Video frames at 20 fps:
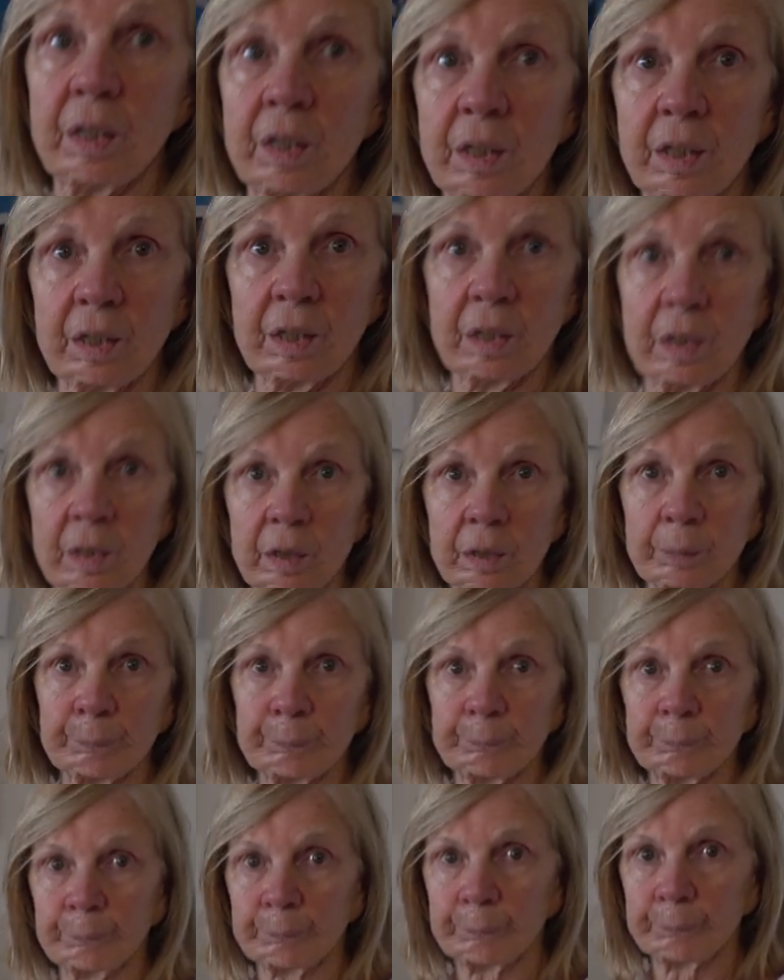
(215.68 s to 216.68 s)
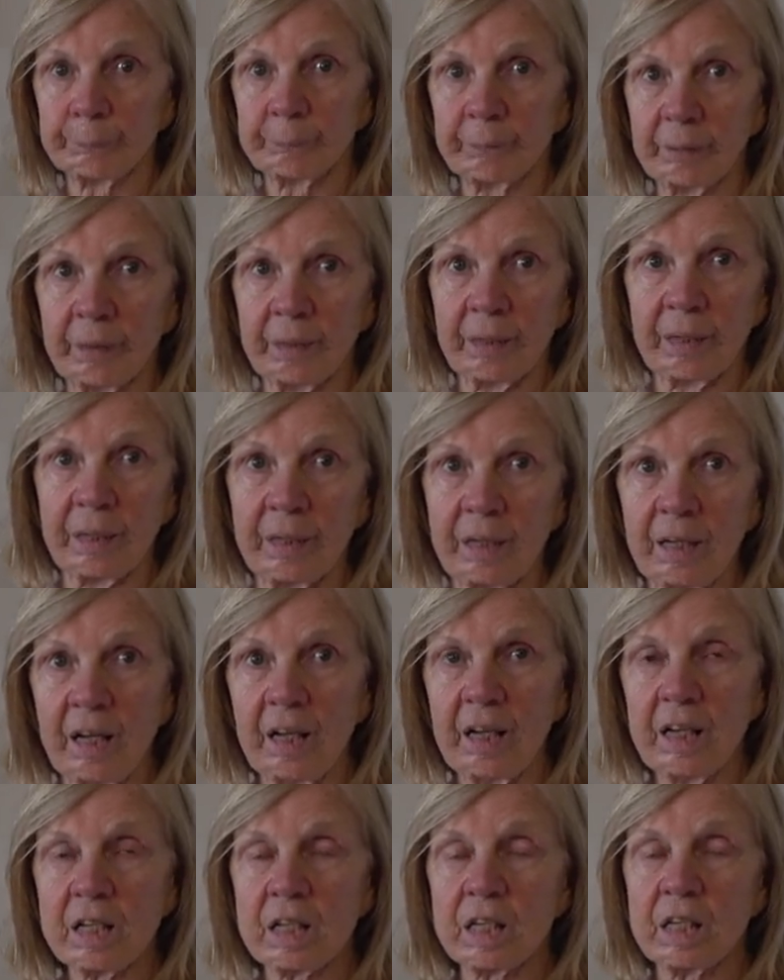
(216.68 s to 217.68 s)
Is it nice not to have to cook, Mum?
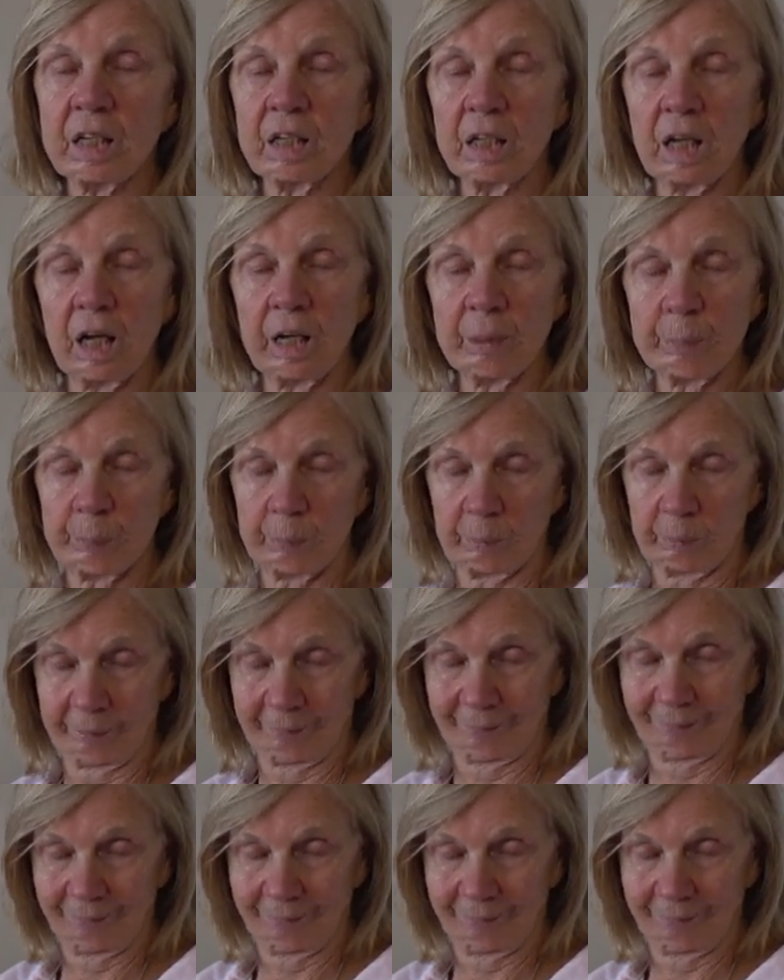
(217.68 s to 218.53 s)
It's delightful.